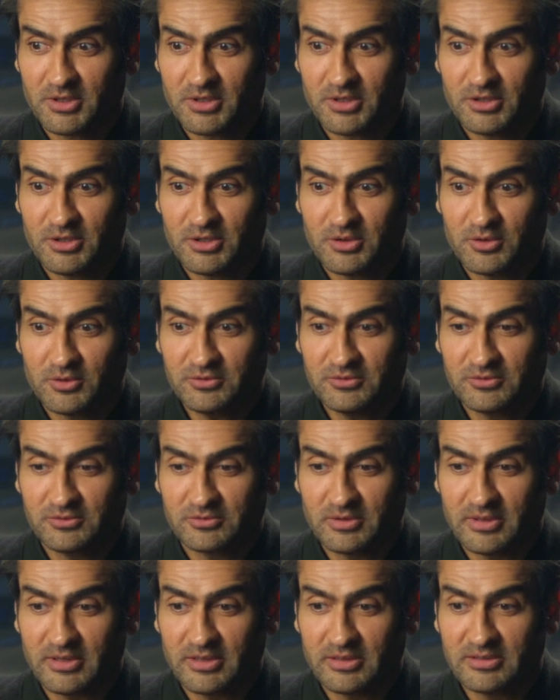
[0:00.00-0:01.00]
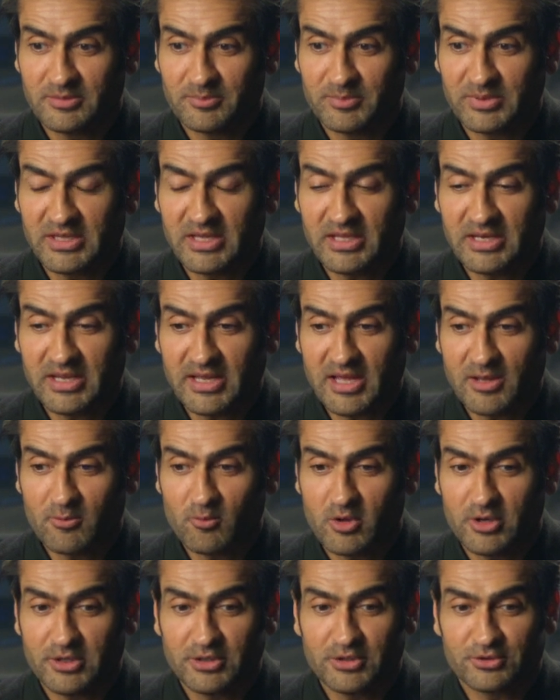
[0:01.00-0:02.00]
You know, in the beginning, I
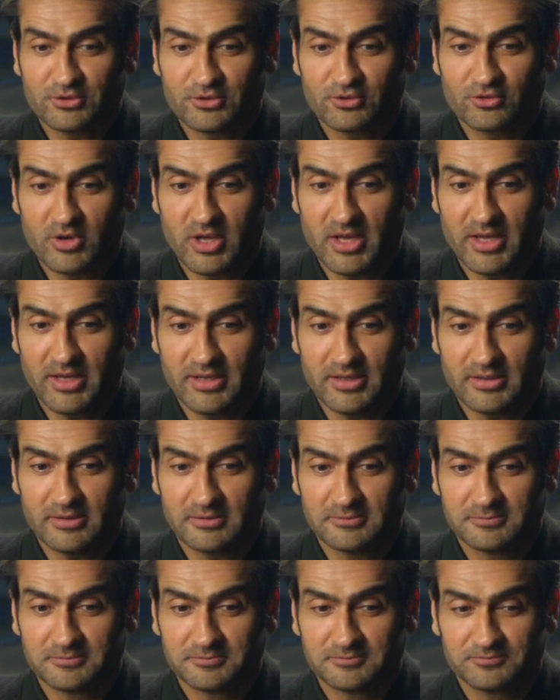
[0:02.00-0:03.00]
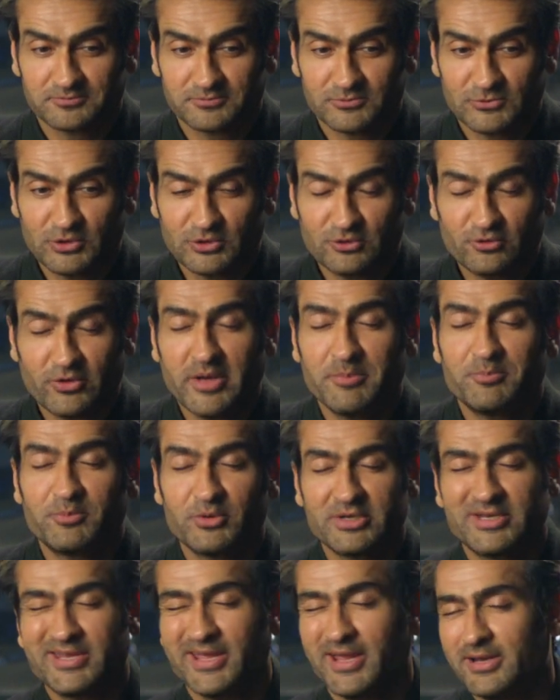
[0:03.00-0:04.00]
wanted to you try and
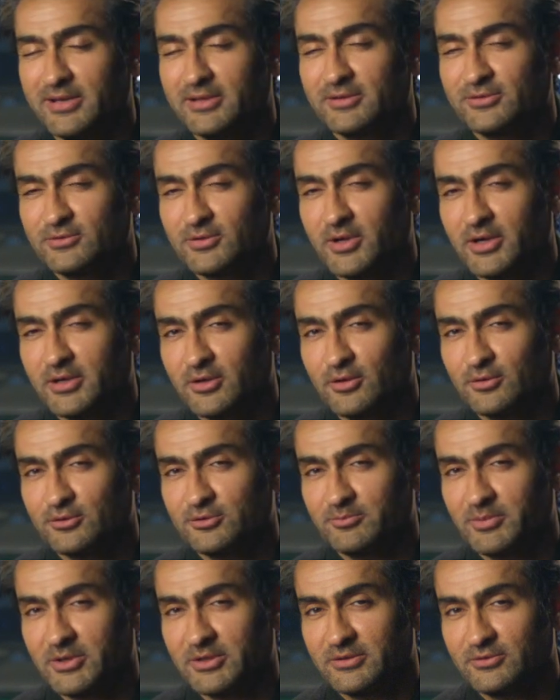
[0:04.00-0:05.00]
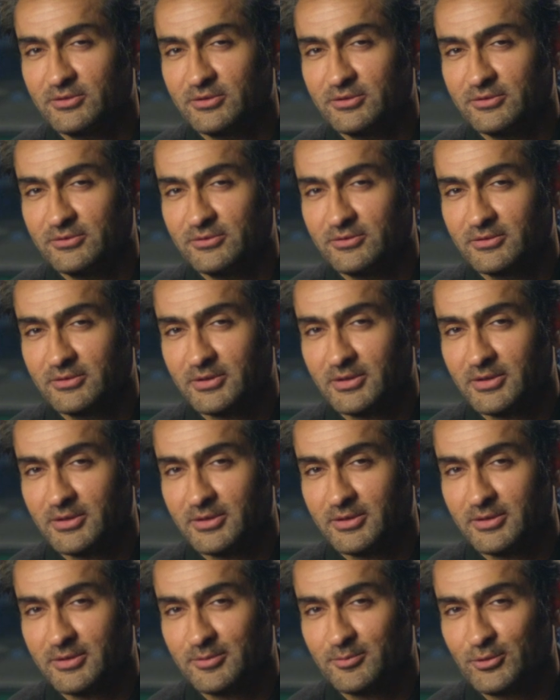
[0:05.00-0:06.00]
pretend it's not Ghostbusters
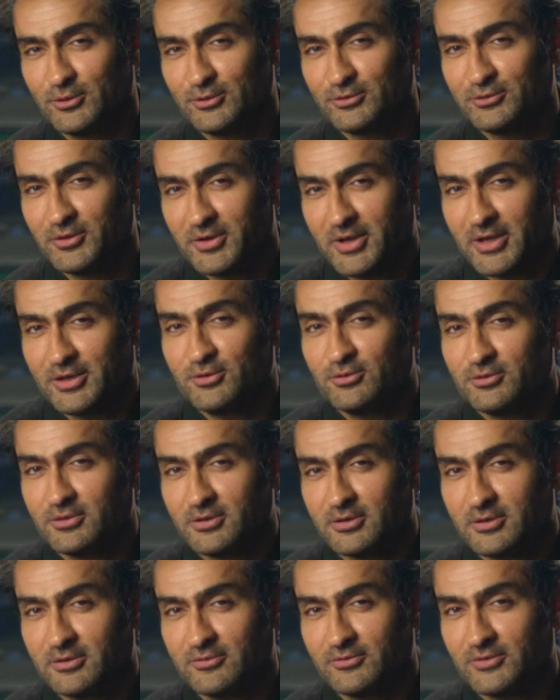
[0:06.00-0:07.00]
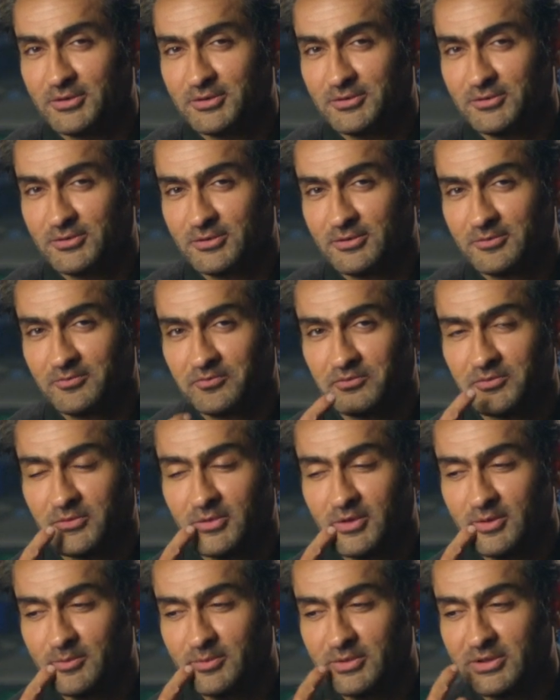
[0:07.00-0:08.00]
because you get too nervous,
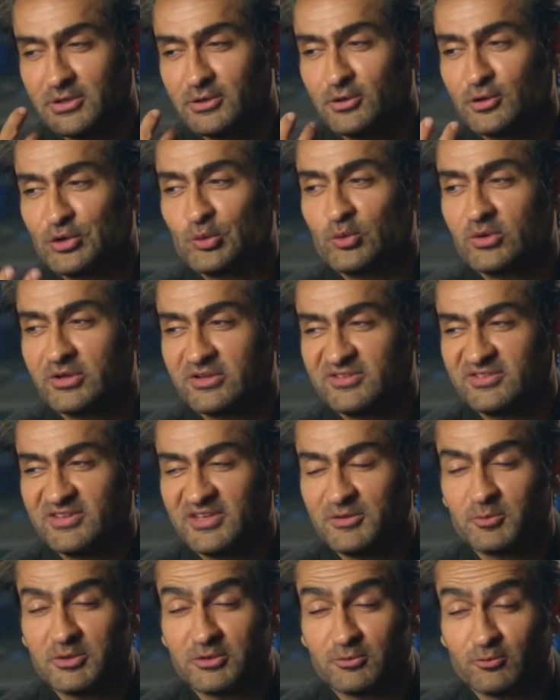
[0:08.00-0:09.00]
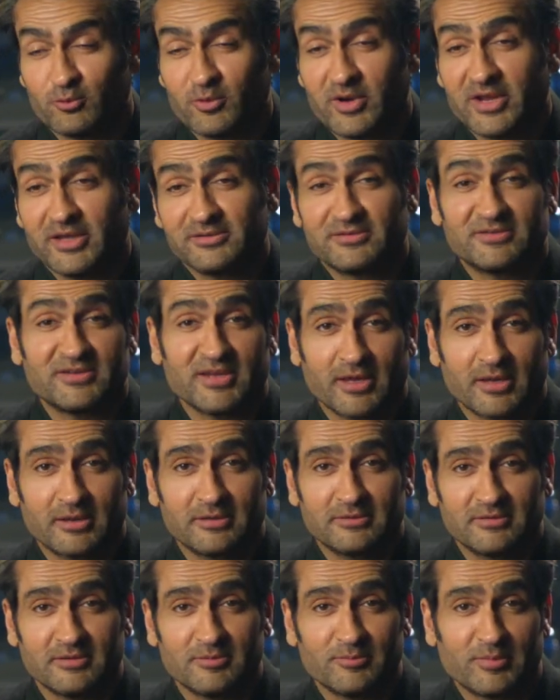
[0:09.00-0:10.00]
but then you're doing a scene with Ray
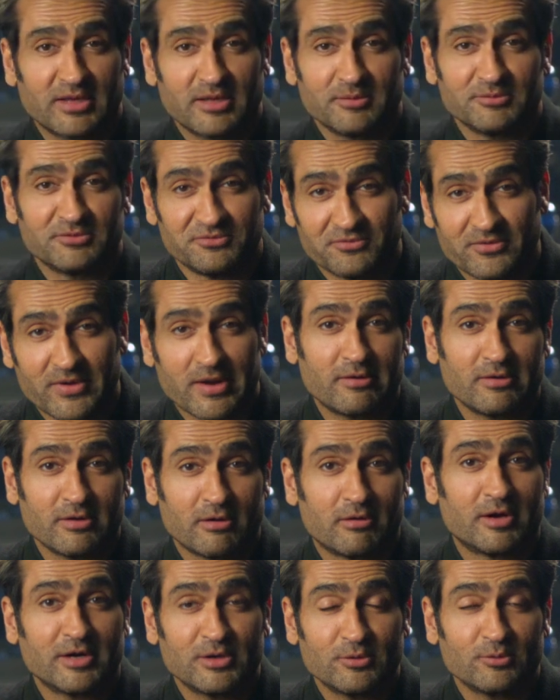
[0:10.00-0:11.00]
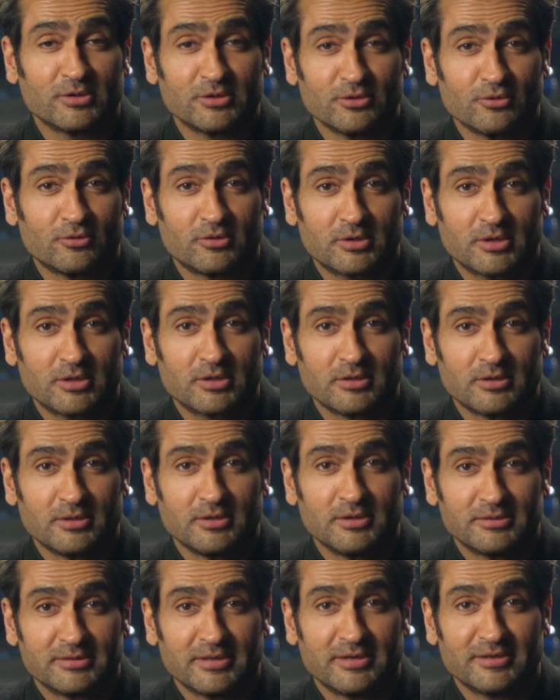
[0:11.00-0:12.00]
Stantz and it becomes very hard to ignore
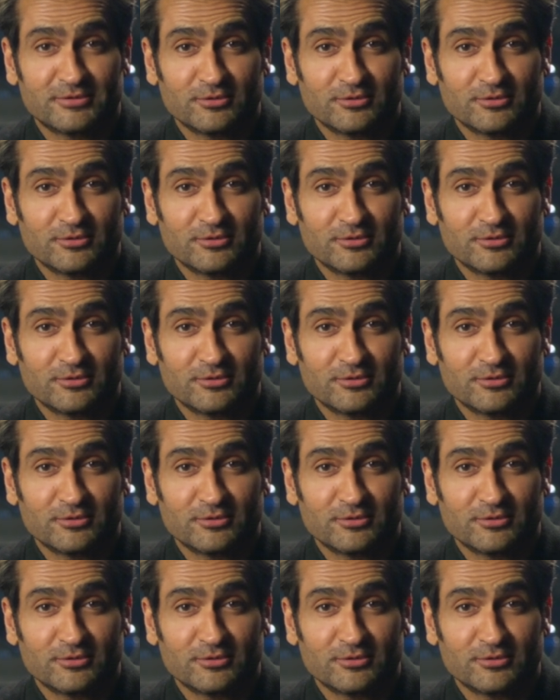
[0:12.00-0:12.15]
that it's